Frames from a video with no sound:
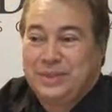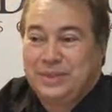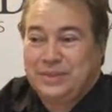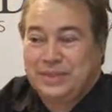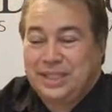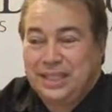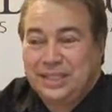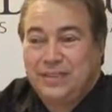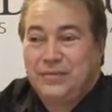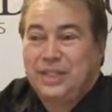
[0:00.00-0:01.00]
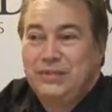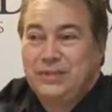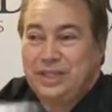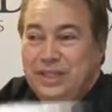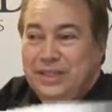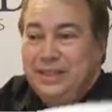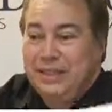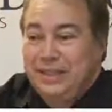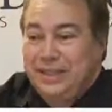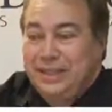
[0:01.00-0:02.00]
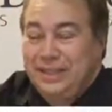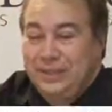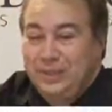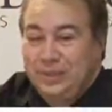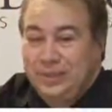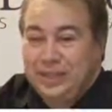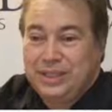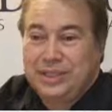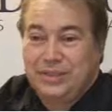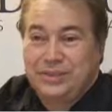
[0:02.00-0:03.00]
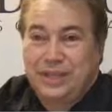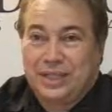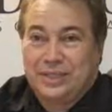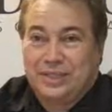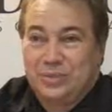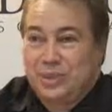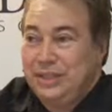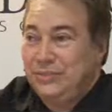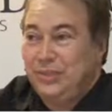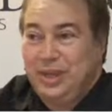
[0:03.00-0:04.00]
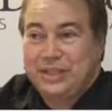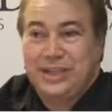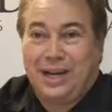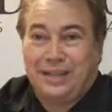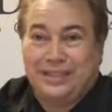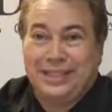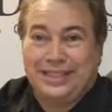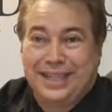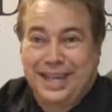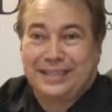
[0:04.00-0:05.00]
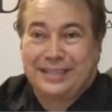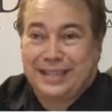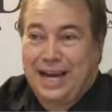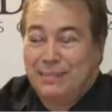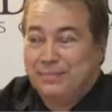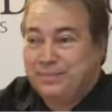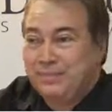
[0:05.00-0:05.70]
The SANsymphony-V is really constructed to be fault tolerant nonstop.